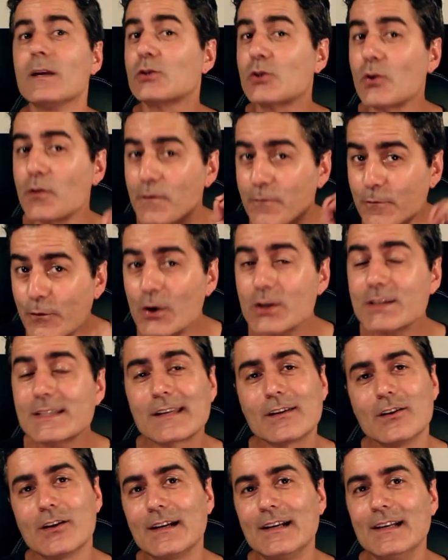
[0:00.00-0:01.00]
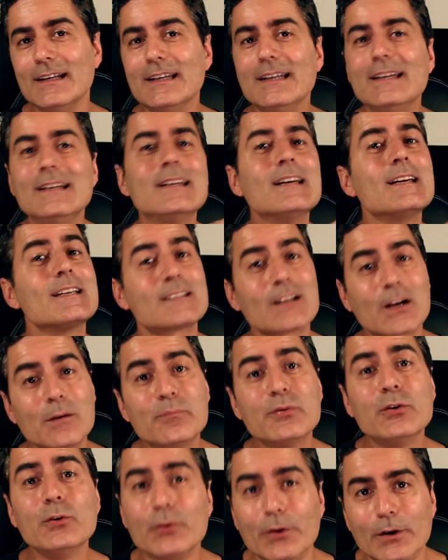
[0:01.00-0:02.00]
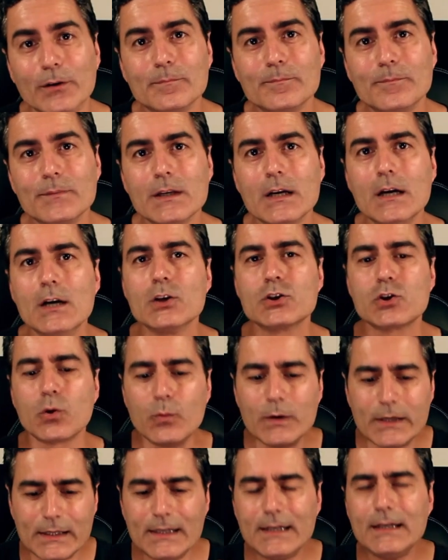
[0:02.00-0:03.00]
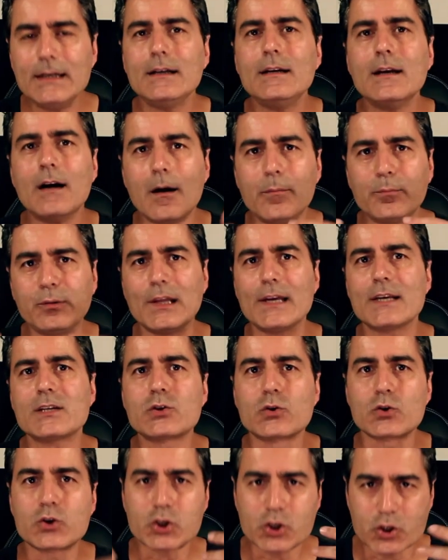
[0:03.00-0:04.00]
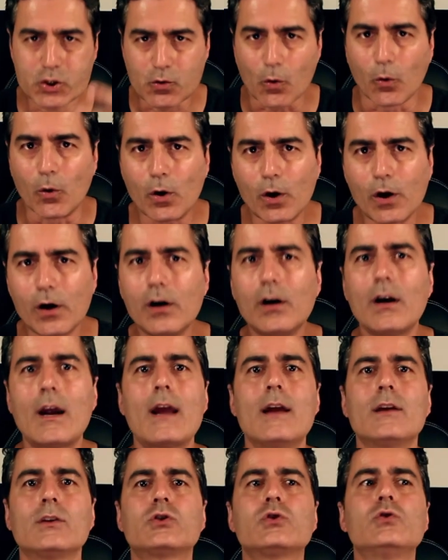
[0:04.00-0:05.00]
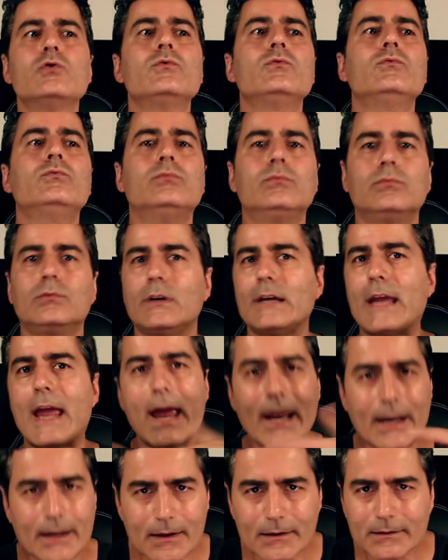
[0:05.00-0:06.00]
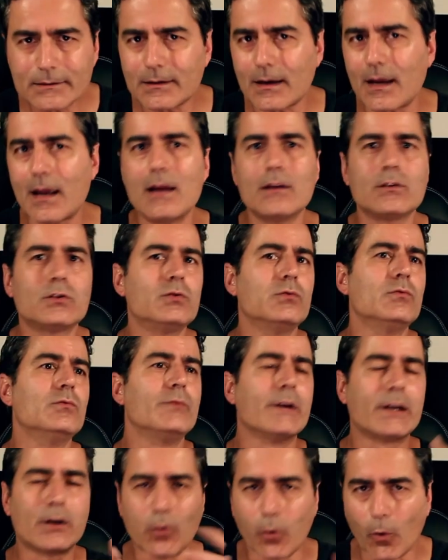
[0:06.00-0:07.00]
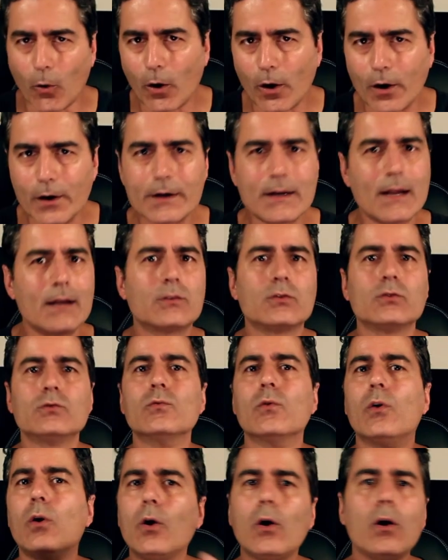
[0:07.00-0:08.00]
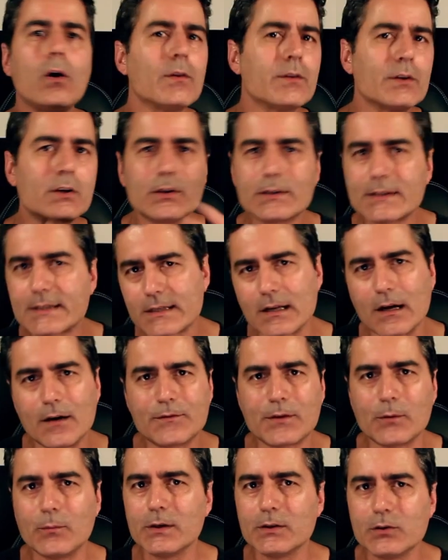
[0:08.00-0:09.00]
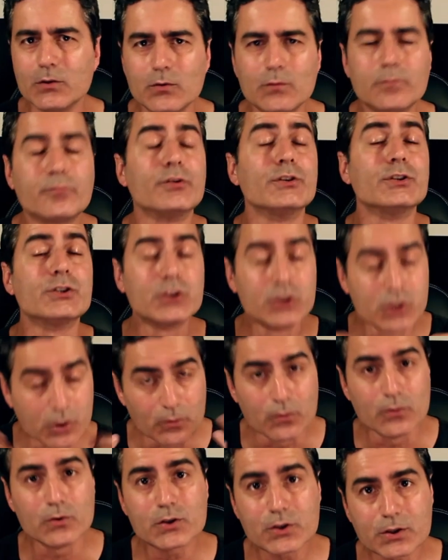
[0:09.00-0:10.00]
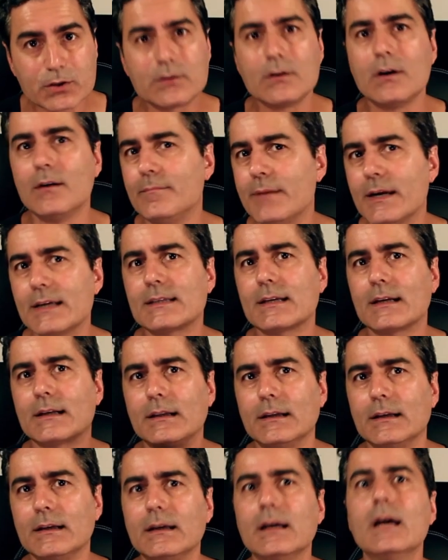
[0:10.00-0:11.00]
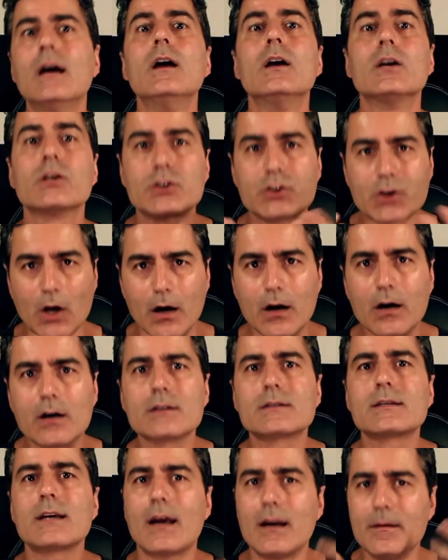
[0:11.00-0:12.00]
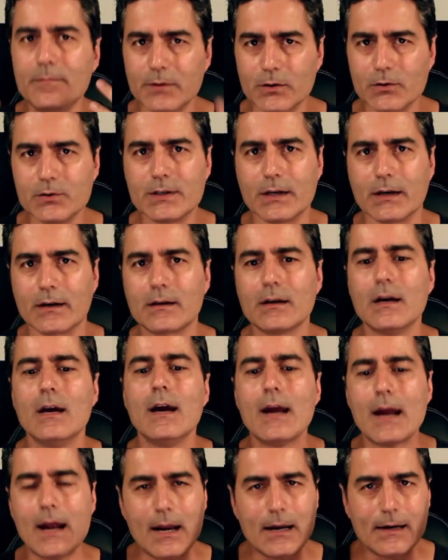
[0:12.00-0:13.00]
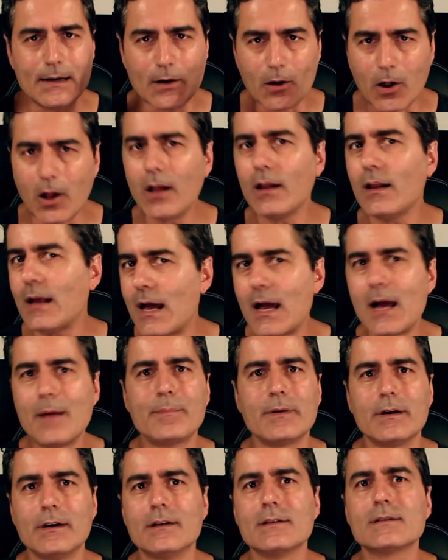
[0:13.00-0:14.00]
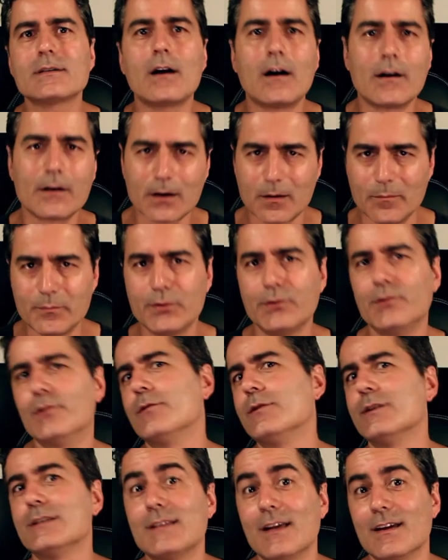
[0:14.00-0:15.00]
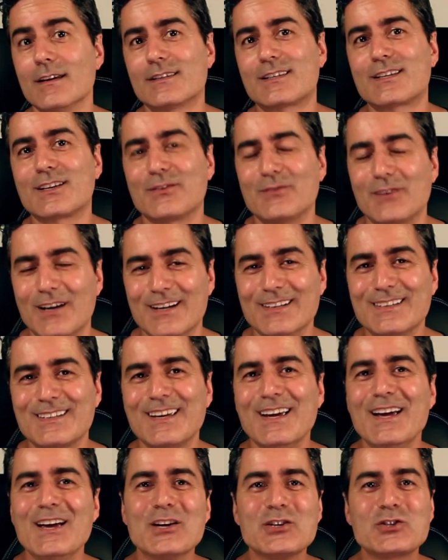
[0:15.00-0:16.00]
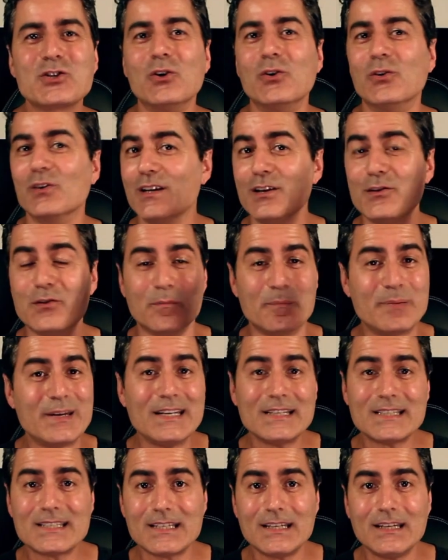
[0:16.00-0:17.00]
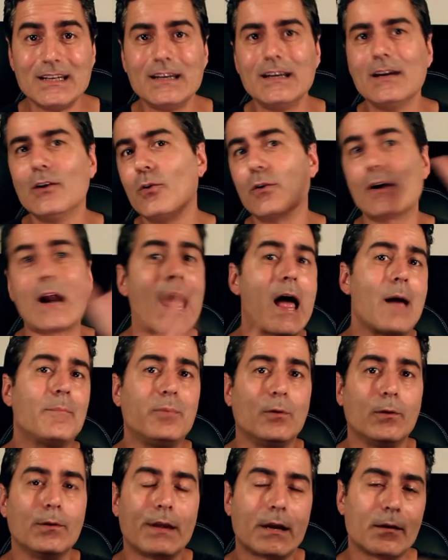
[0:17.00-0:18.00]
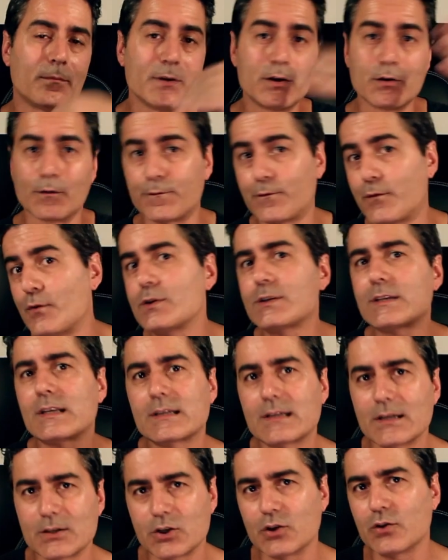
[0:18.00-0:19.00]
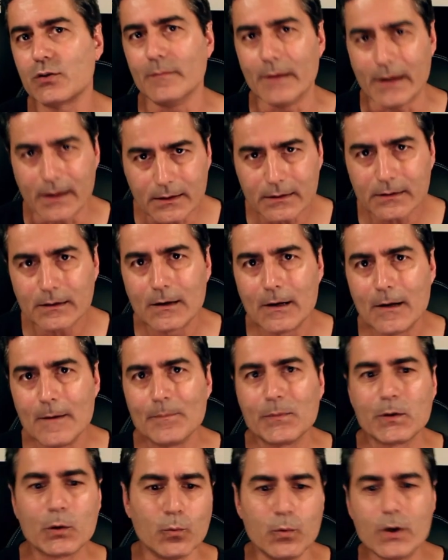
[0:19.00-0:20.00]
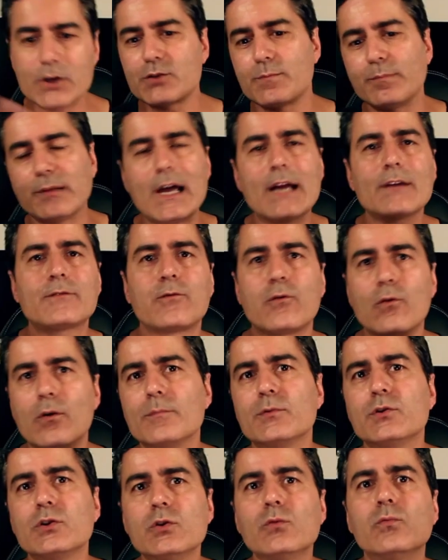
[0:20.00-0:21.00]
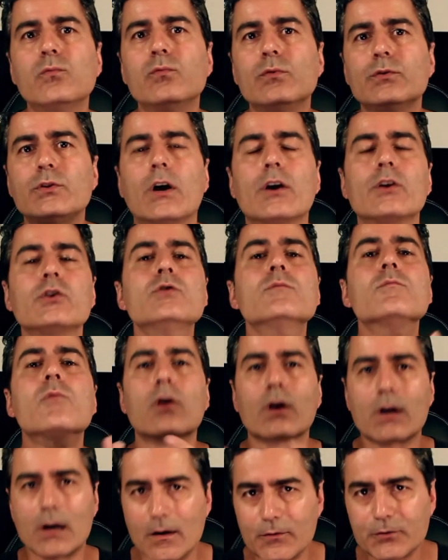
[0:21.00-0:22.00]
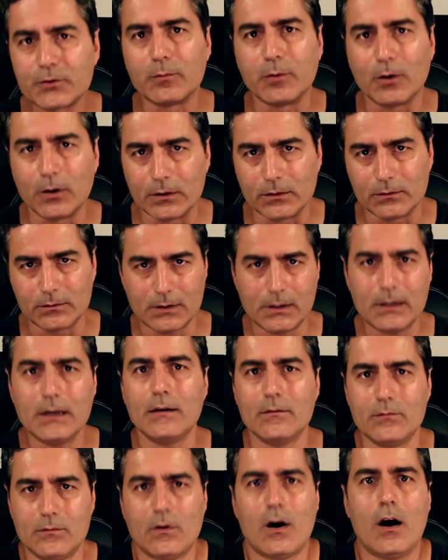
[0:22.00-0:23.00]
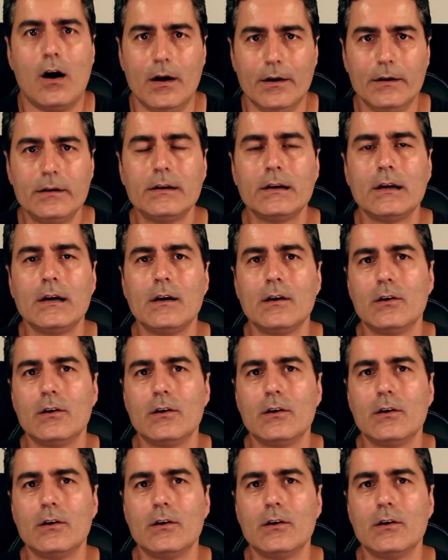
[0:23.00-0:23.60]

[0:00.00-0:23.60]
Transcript: So the first thing you're gonna need is a computer. So we need a place to store and to edit and to record and to do all the good stuff that we do, produce basically songs and music. And it all happens on a computer these days, right? So either PC or Apple, that'll be your first decision to make. Which platform are you more comfortable on?